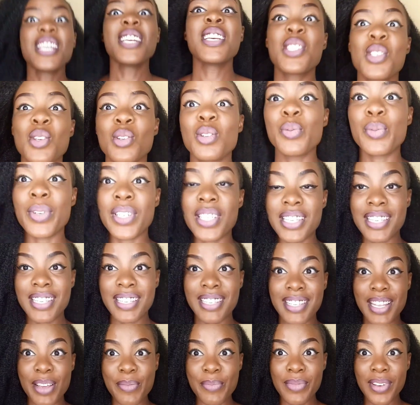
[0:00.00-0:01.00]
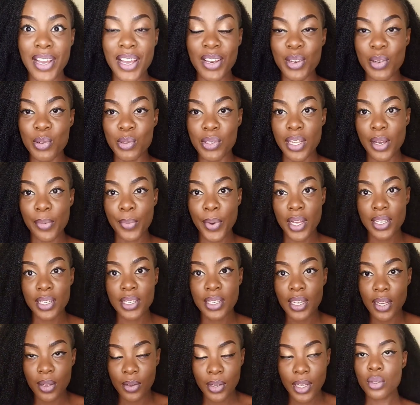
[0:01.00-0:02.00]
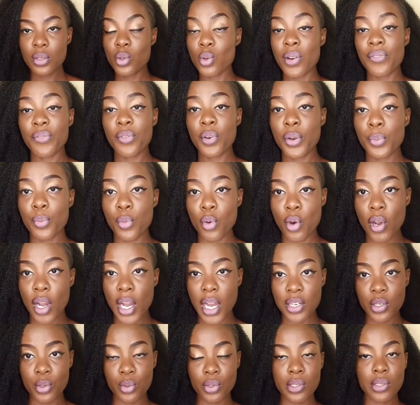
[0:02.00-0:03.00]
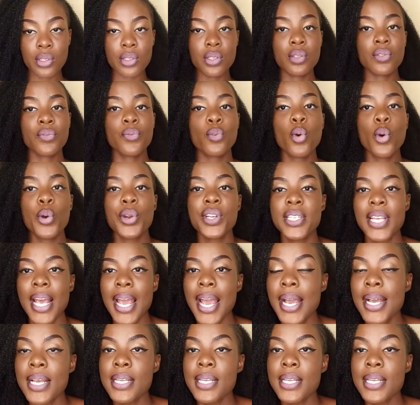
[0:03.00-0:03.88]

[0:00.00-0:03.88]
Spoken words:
so nobody sees them and knows they're passing out, to avoid more casualties, of course.